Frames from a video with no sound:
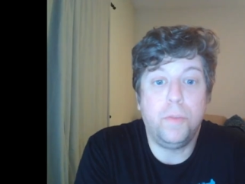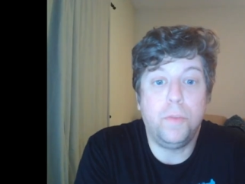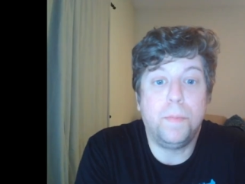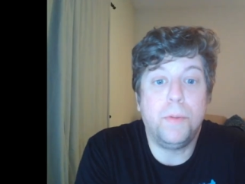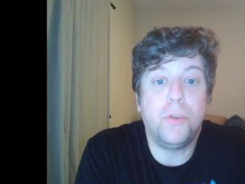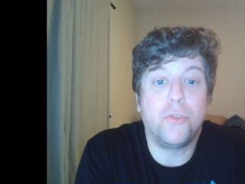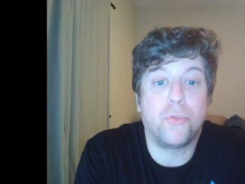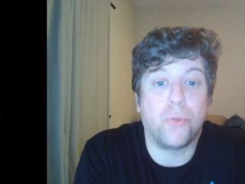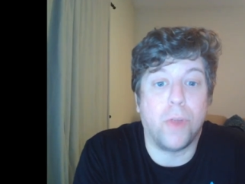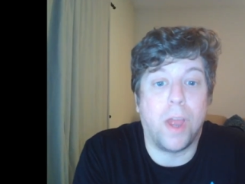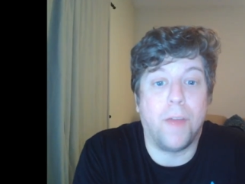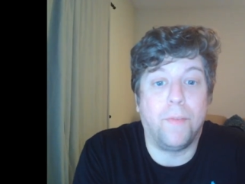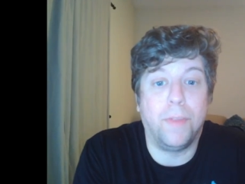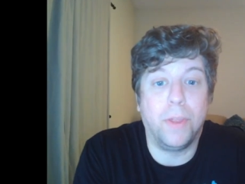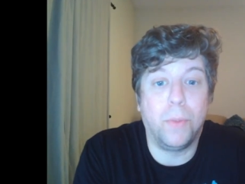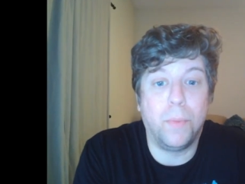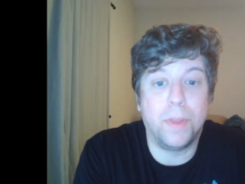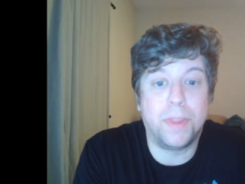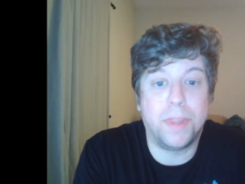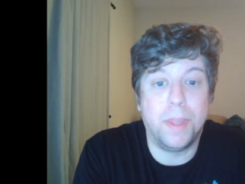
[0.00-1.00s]
You've been
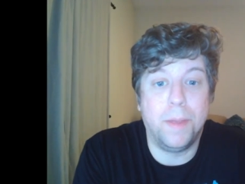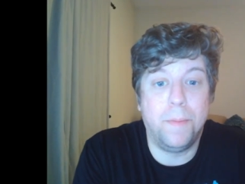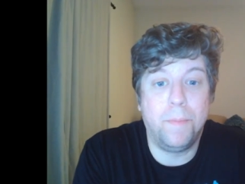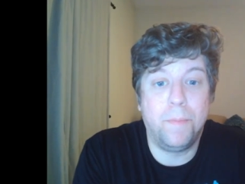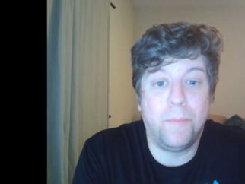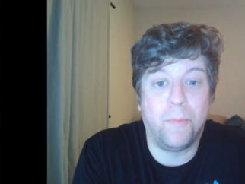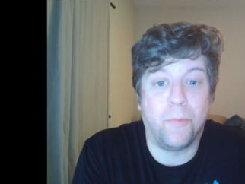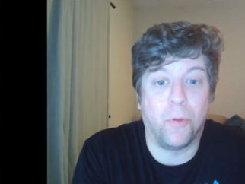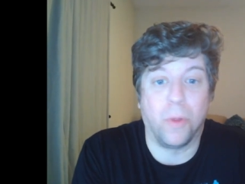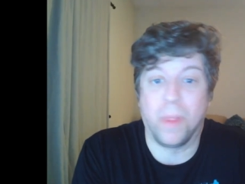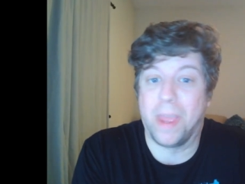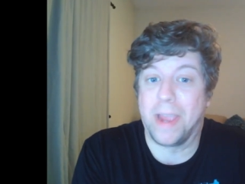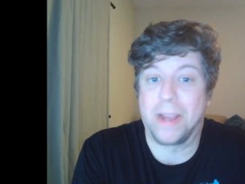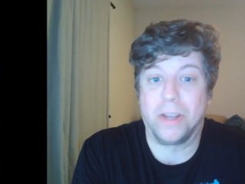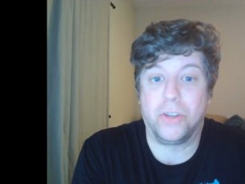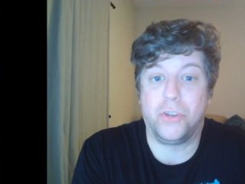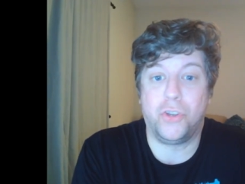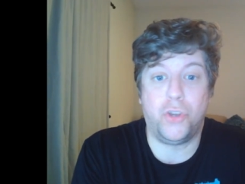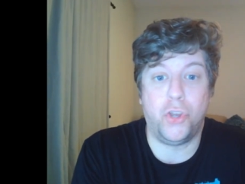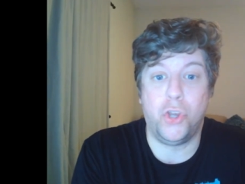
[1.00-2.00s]
traveling with them for like
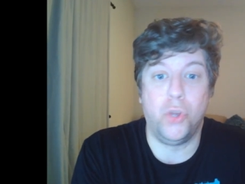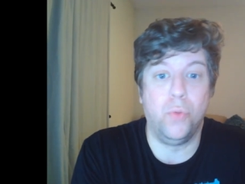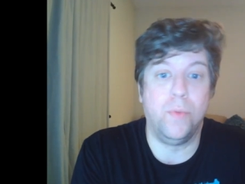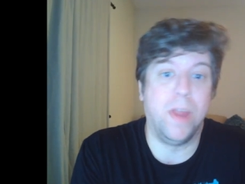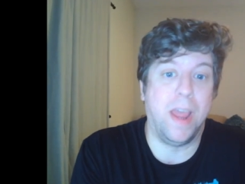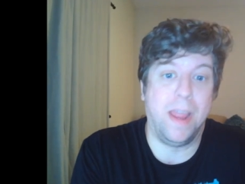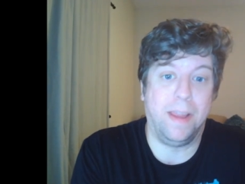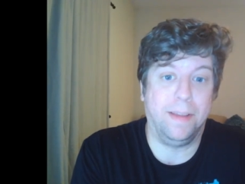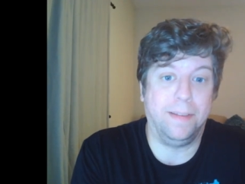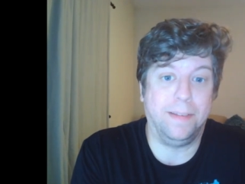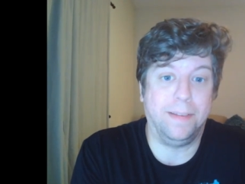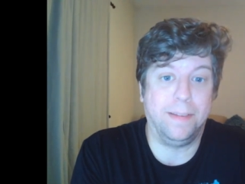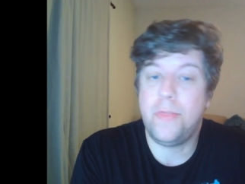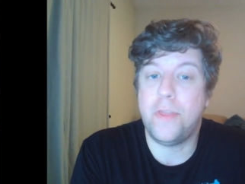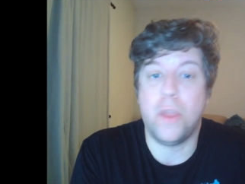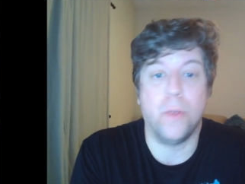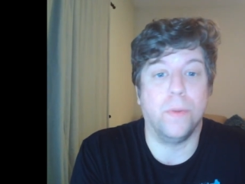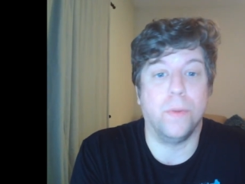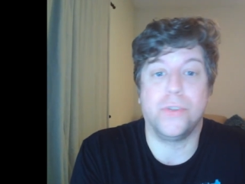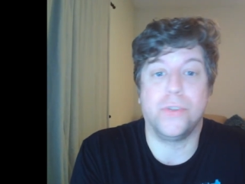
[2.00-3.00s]
2 days.
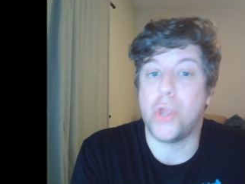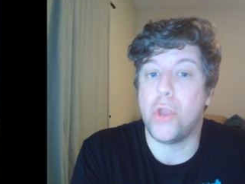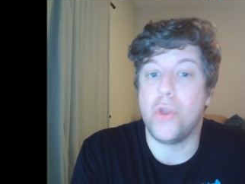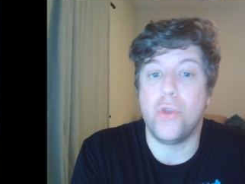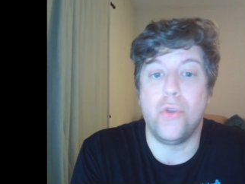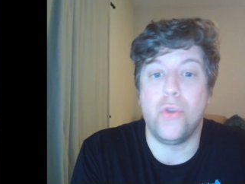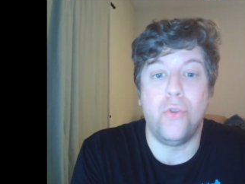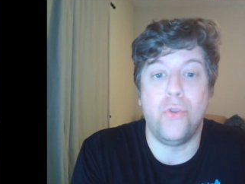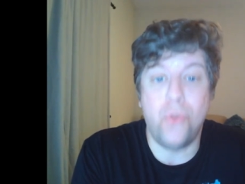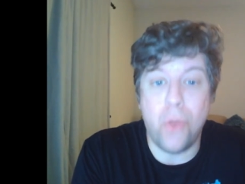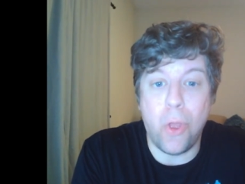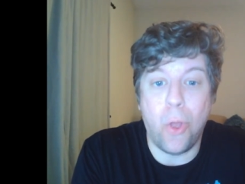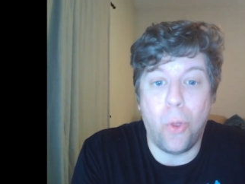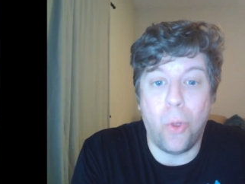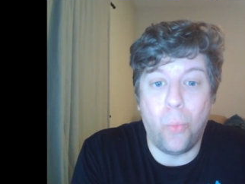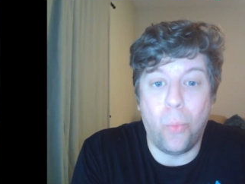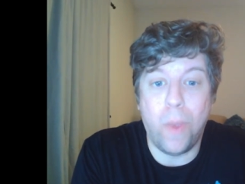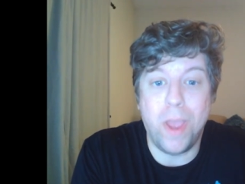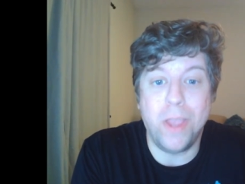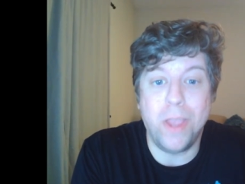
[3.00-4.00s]
There is no
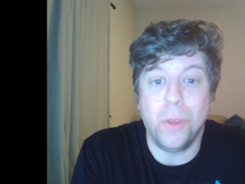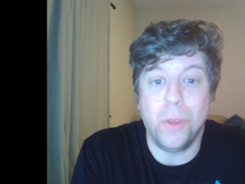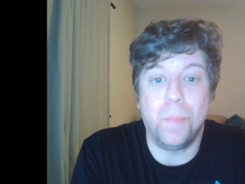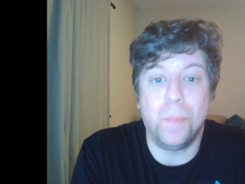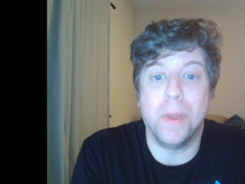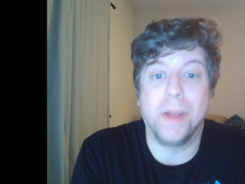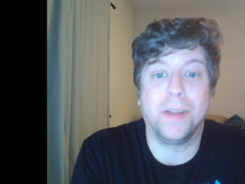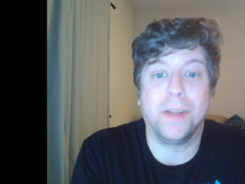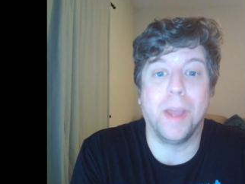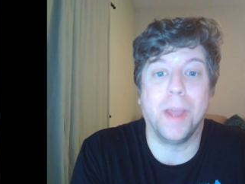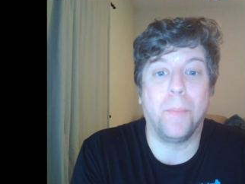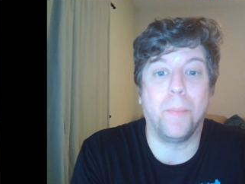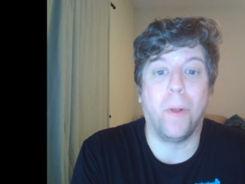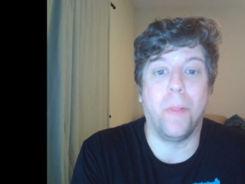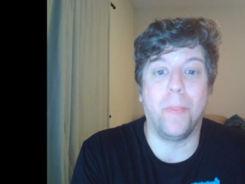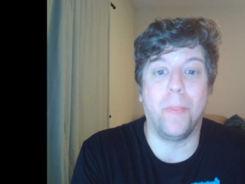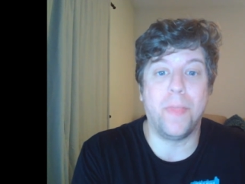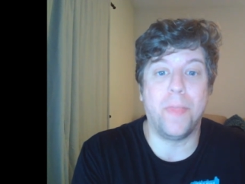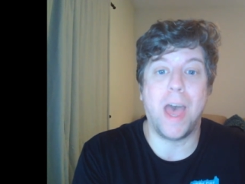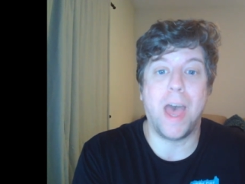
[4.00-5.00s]
way you picked up
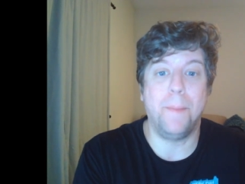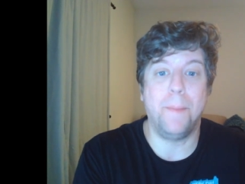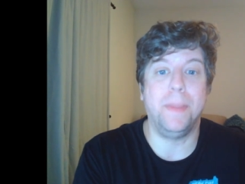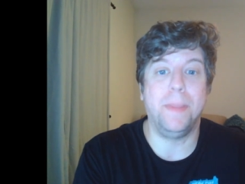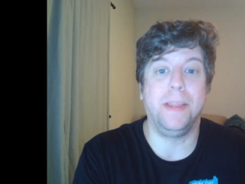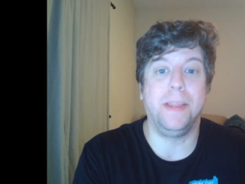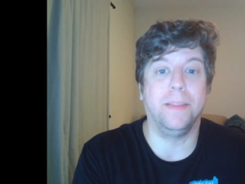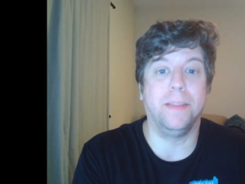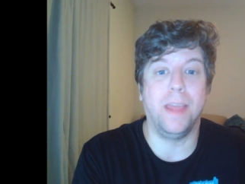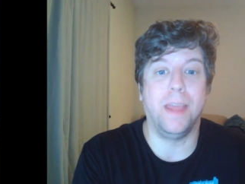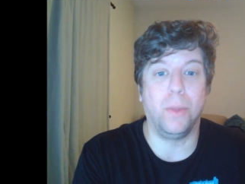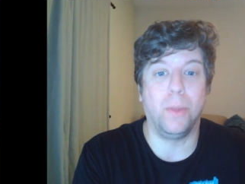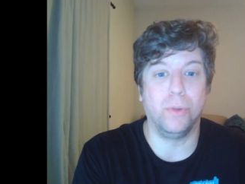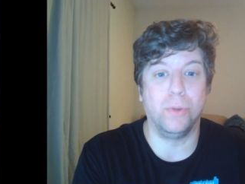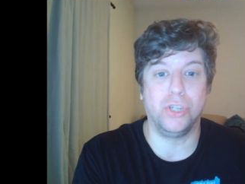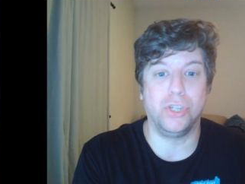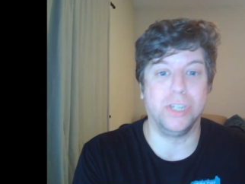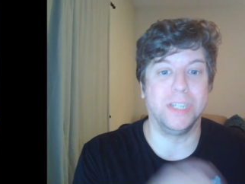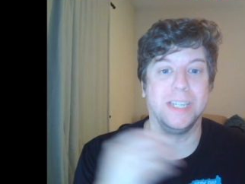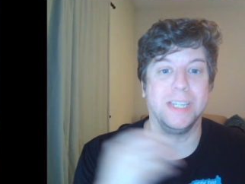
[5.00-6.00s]
on that many
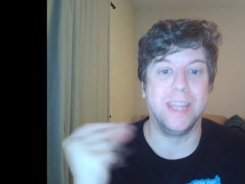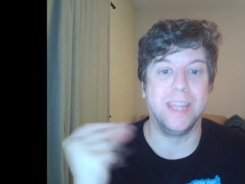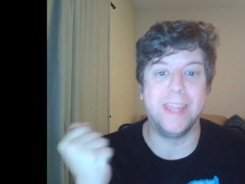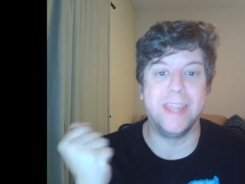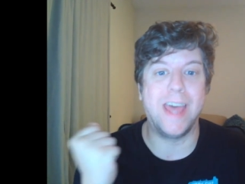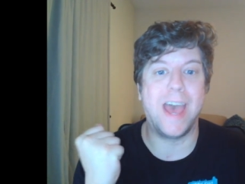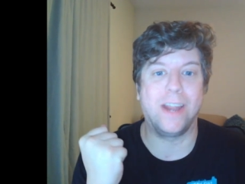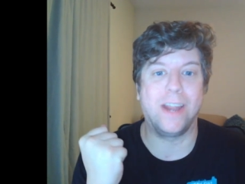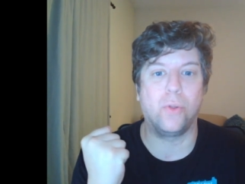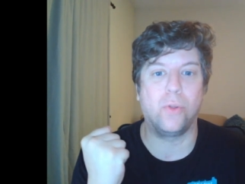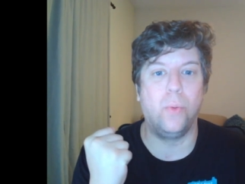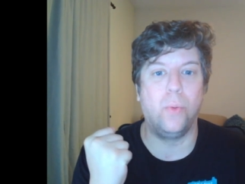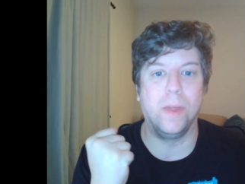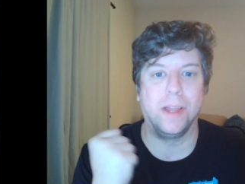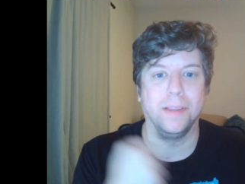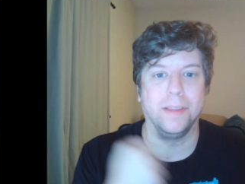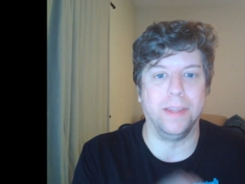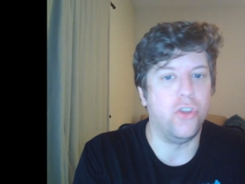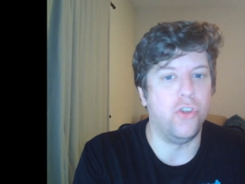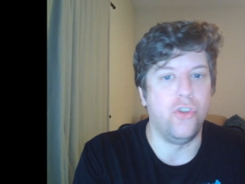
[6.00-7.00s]
languages that
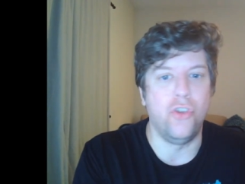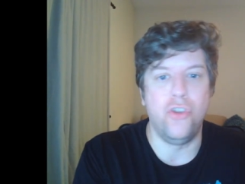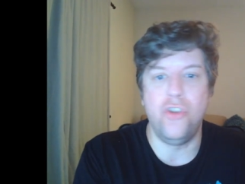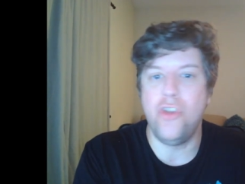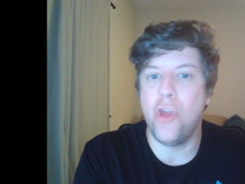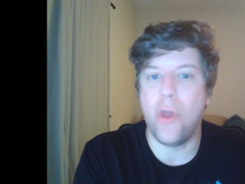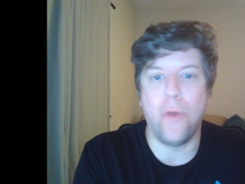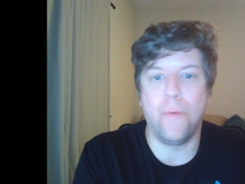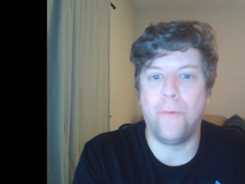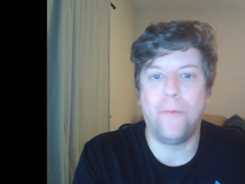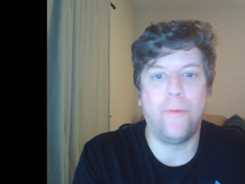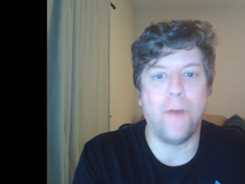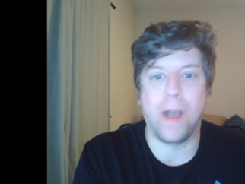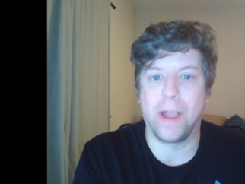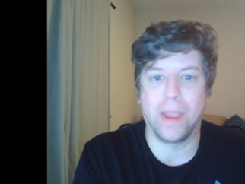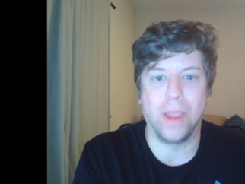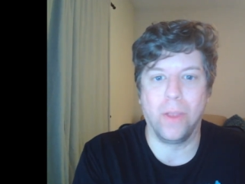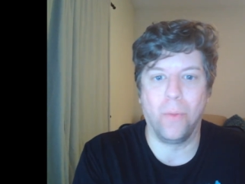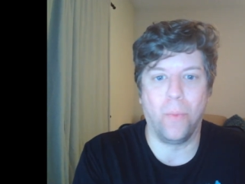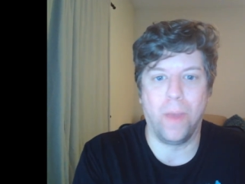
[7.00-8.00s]
quickly. No
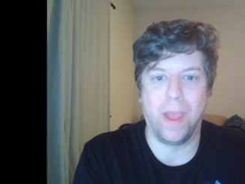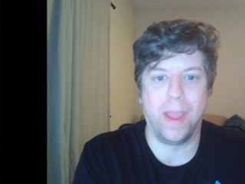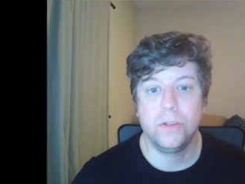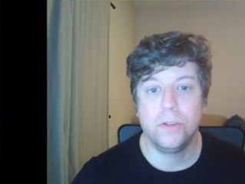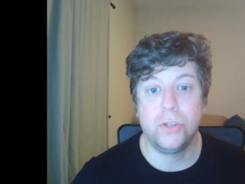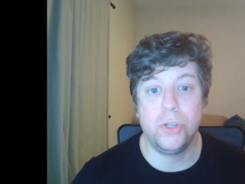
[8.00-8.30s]
fucking way.